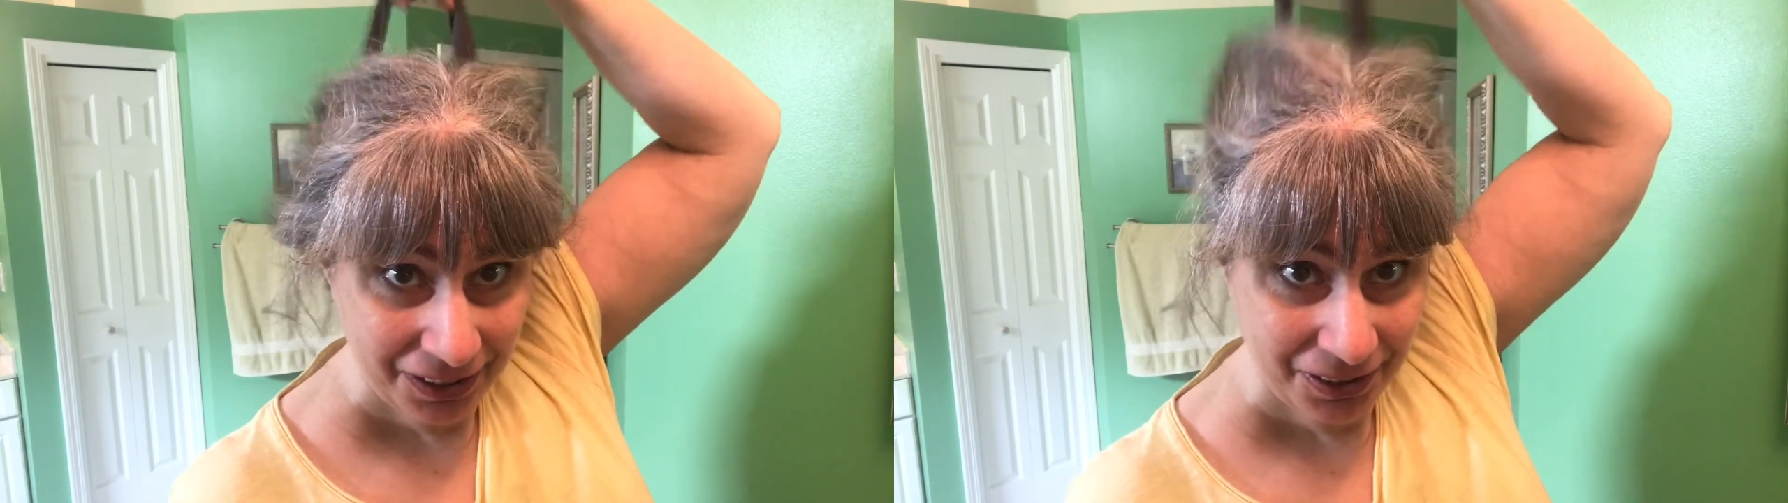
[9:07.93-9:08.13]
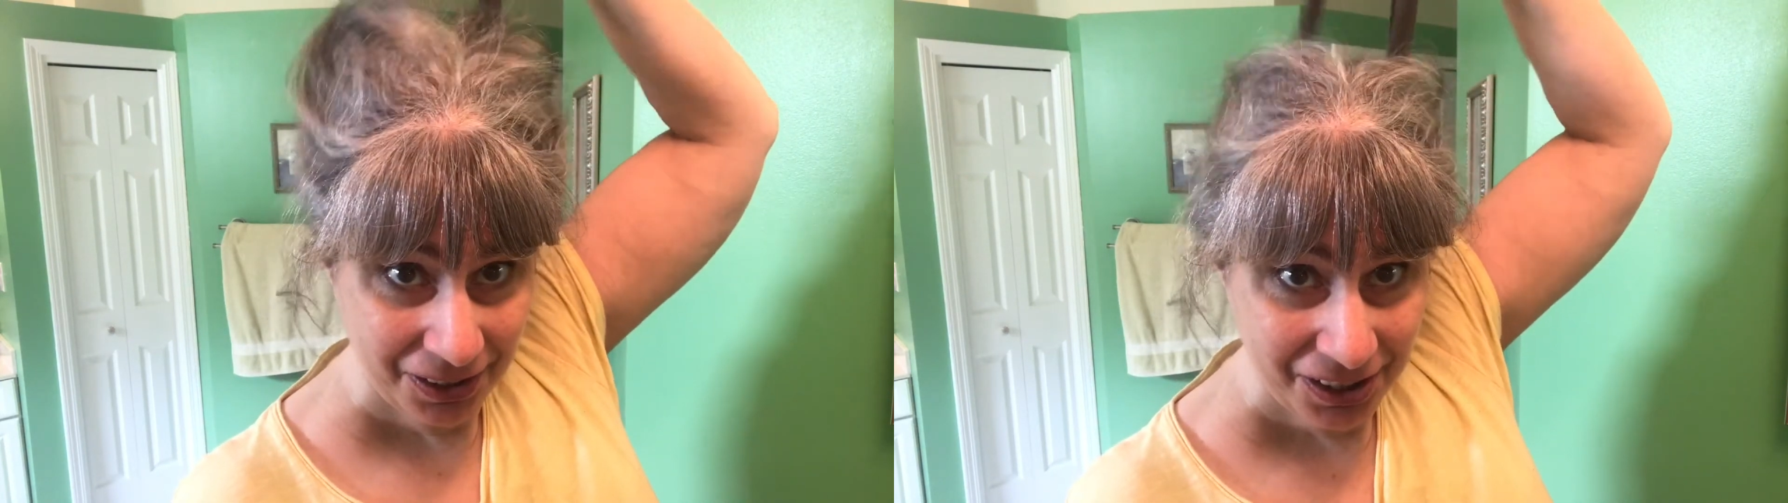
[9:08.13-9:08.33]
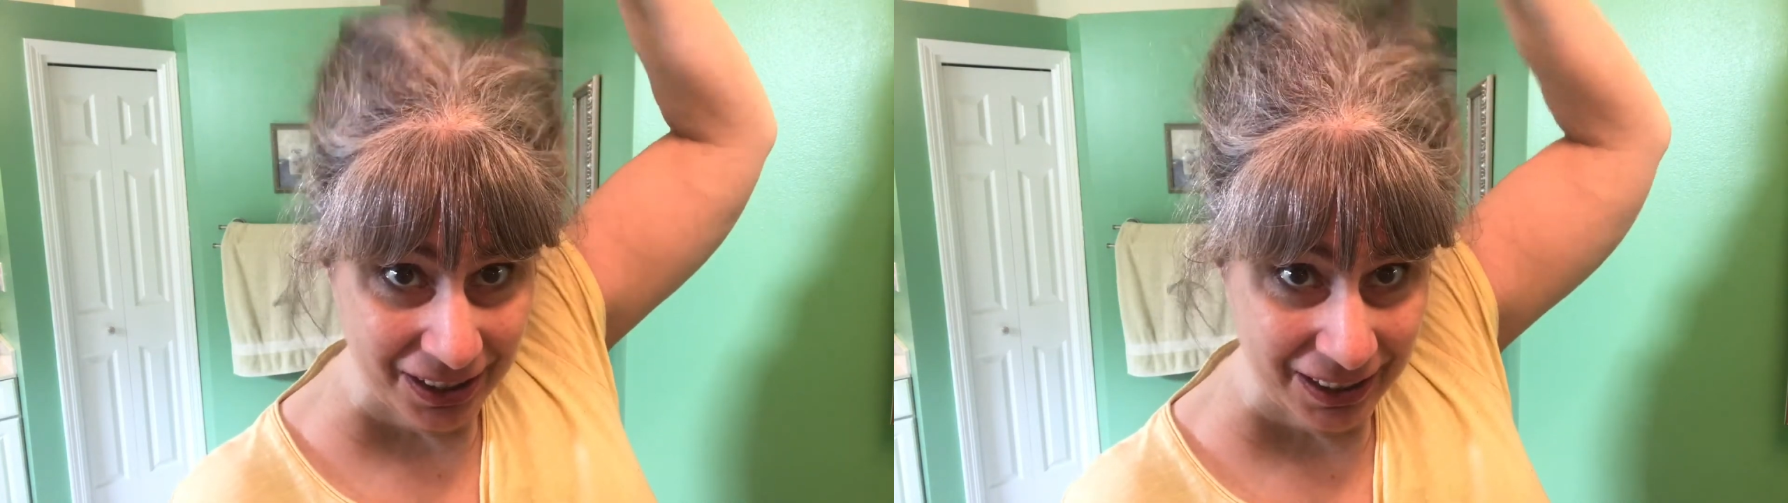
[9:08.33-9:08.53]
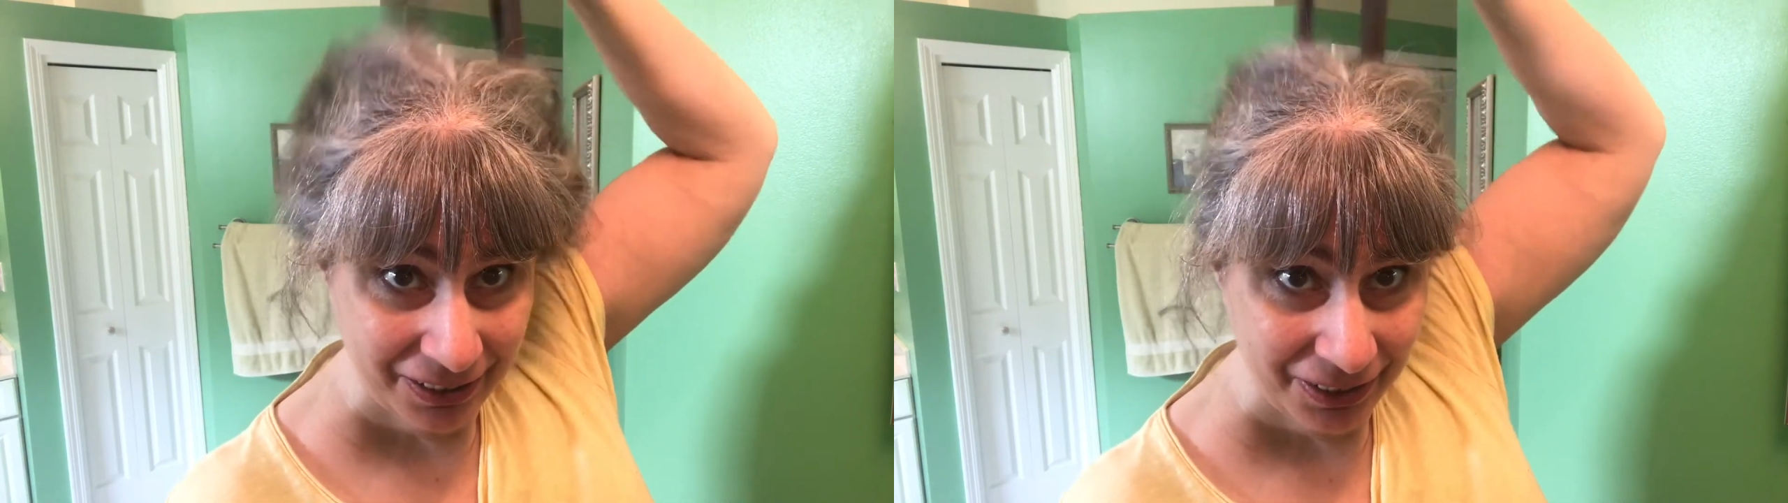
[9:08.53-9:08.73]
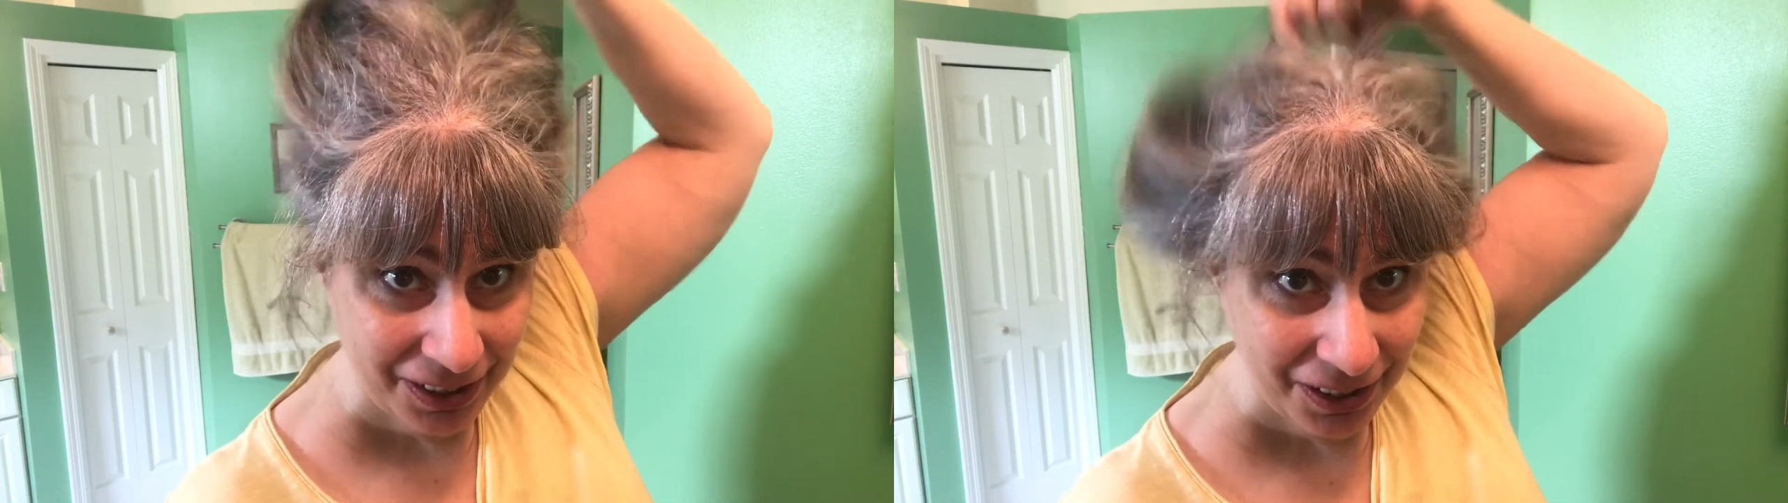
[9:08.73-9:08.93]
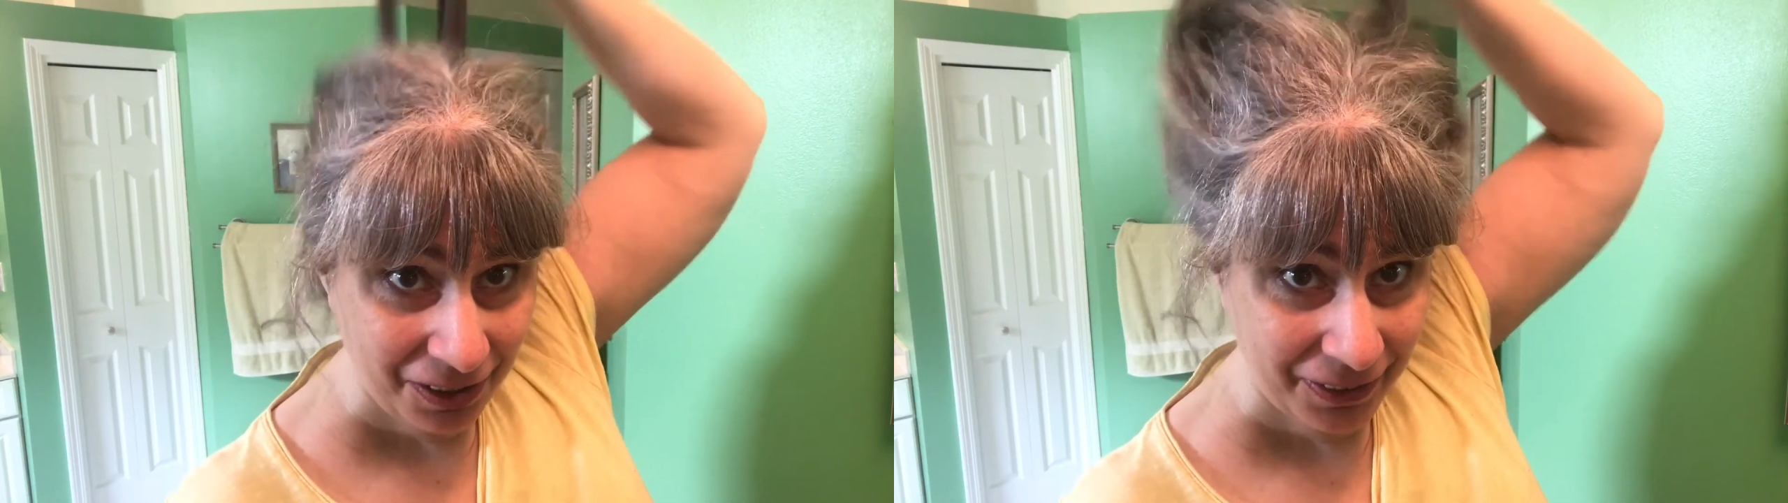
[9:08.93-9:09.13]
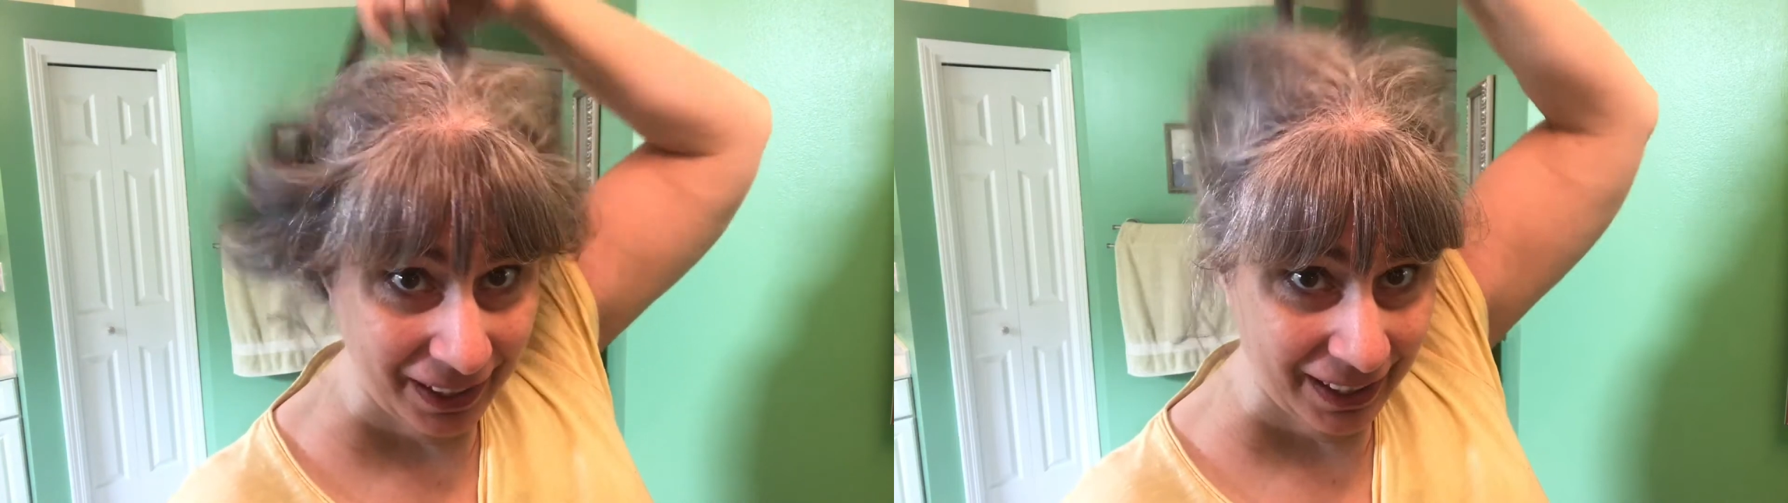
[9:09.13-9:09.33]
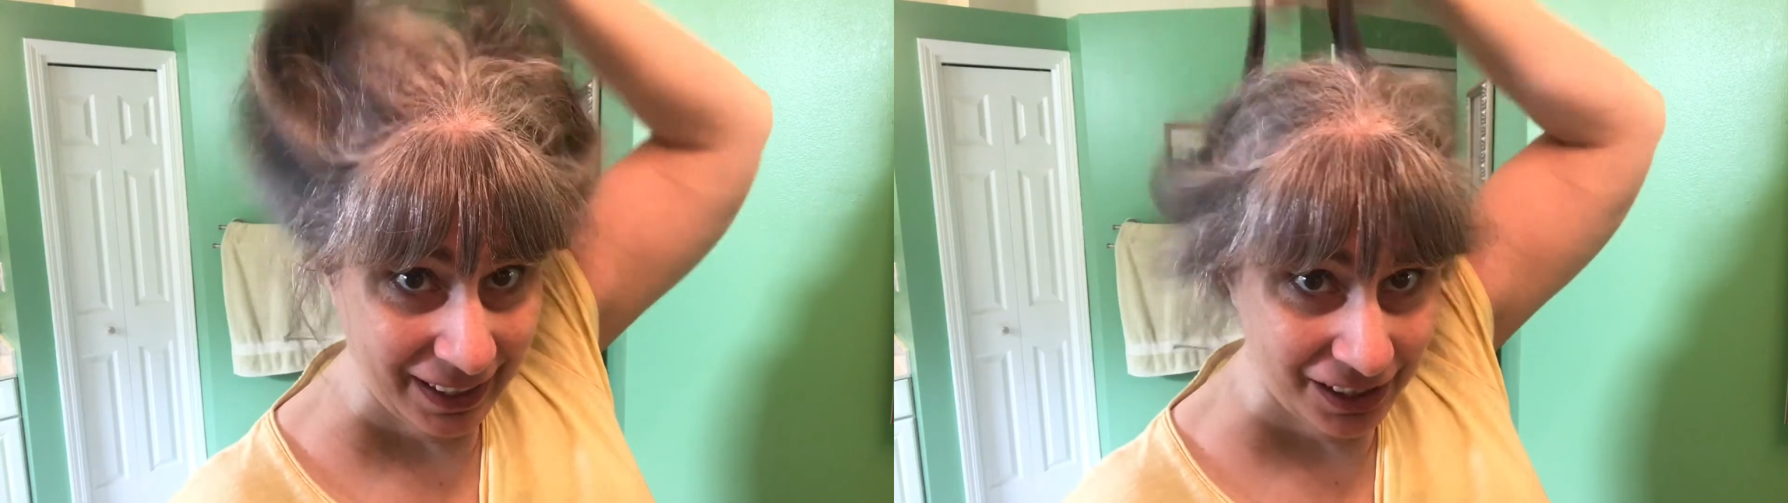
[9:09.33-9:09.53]
So I just lift this off and
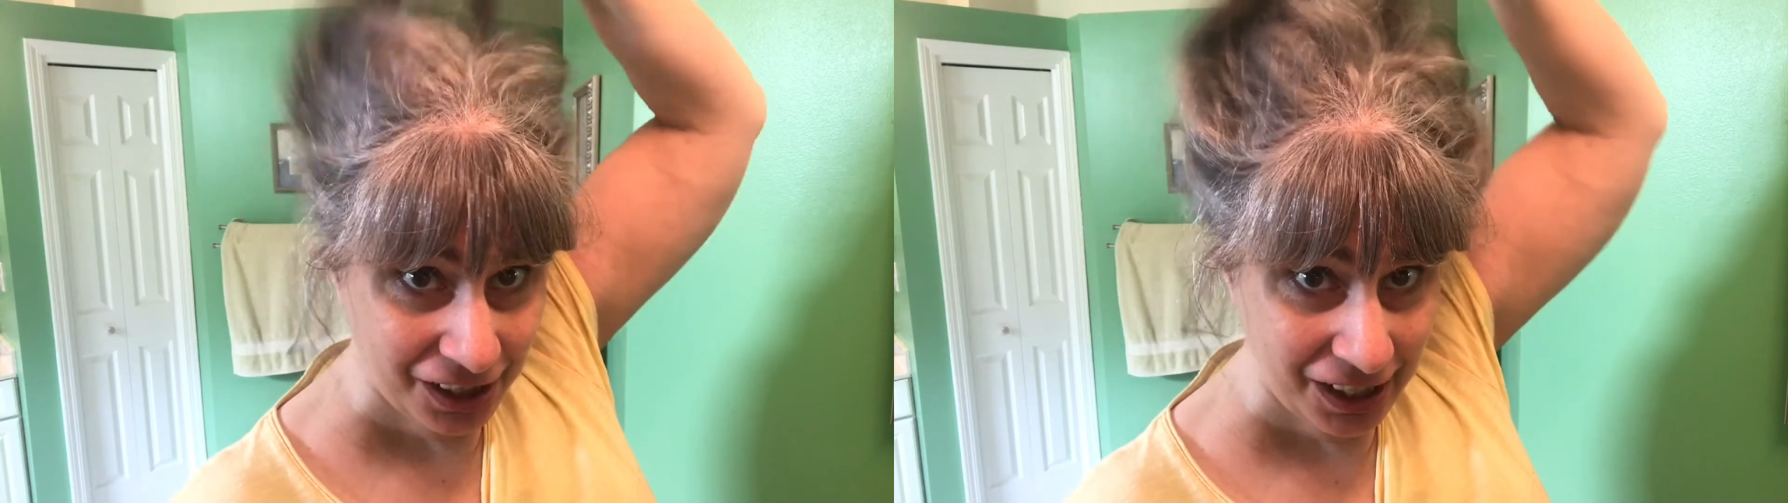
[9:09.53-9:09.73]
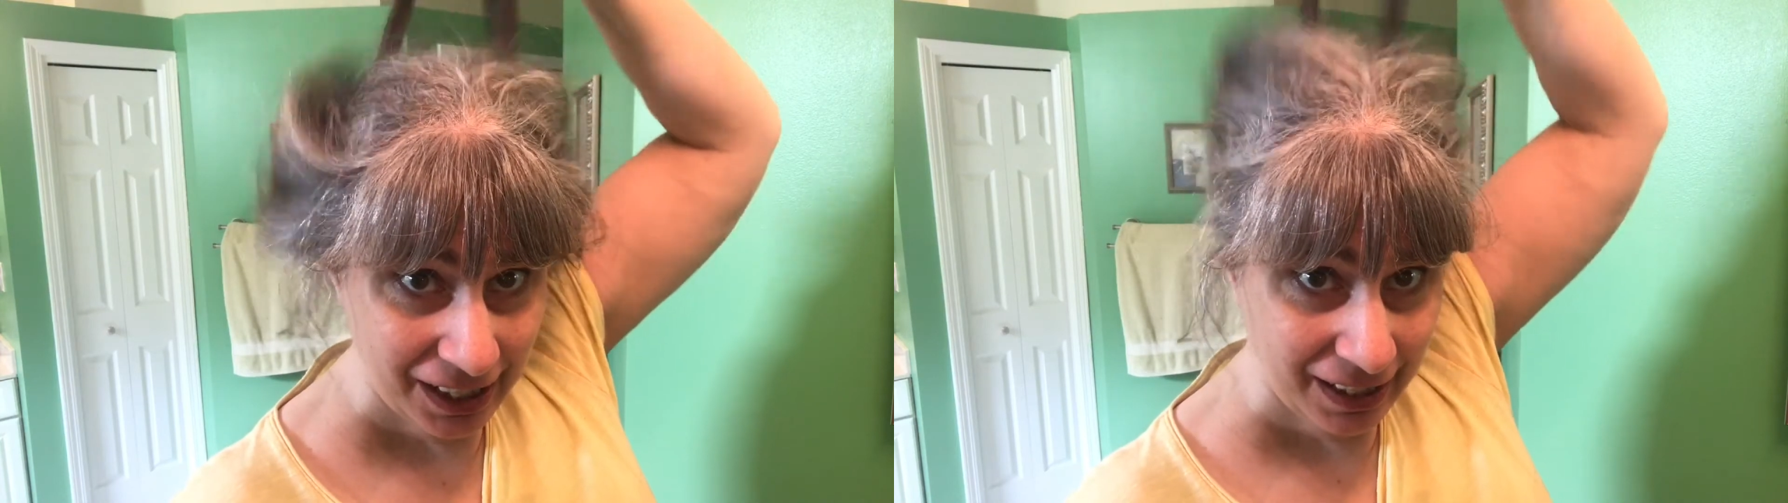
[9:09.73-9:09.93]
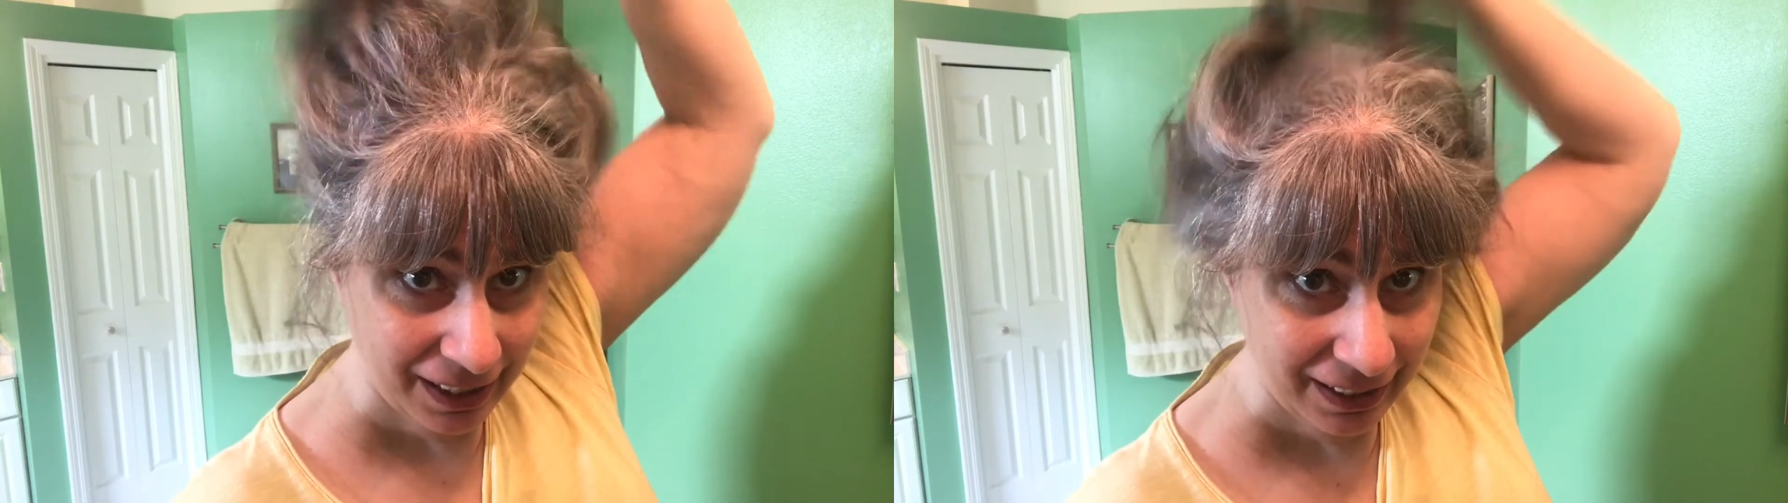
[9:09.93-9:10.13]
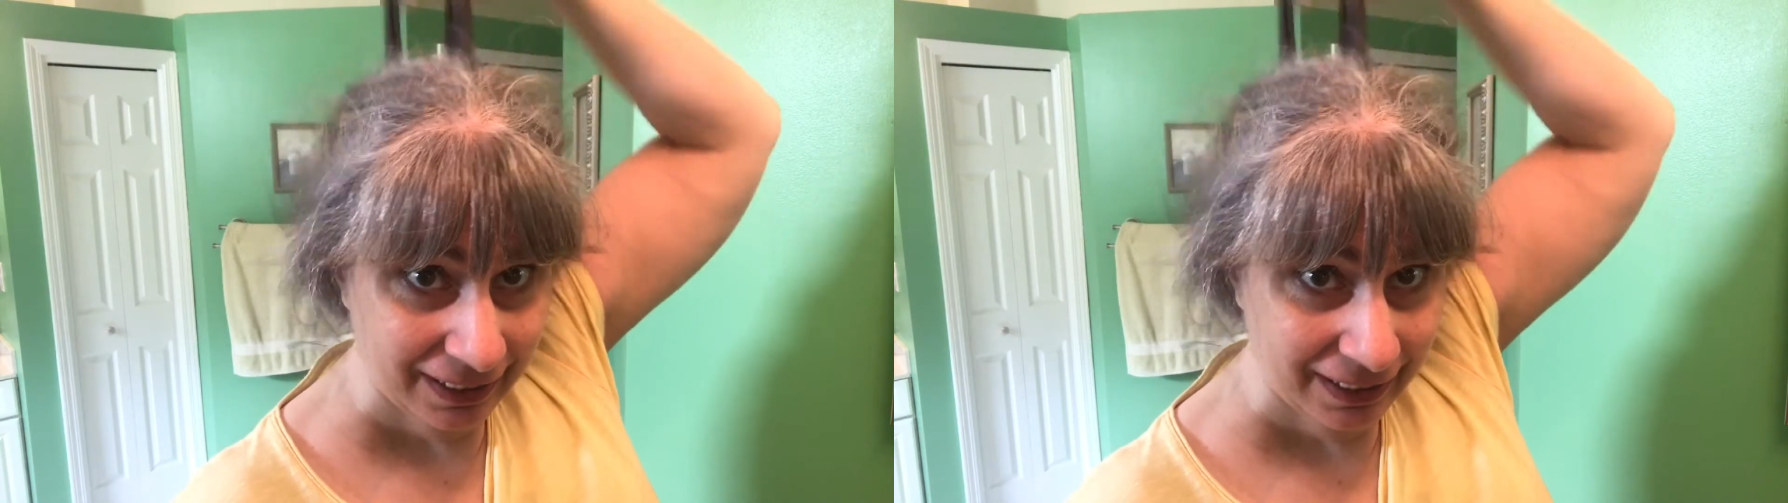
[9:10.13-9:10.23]
I kind of shake.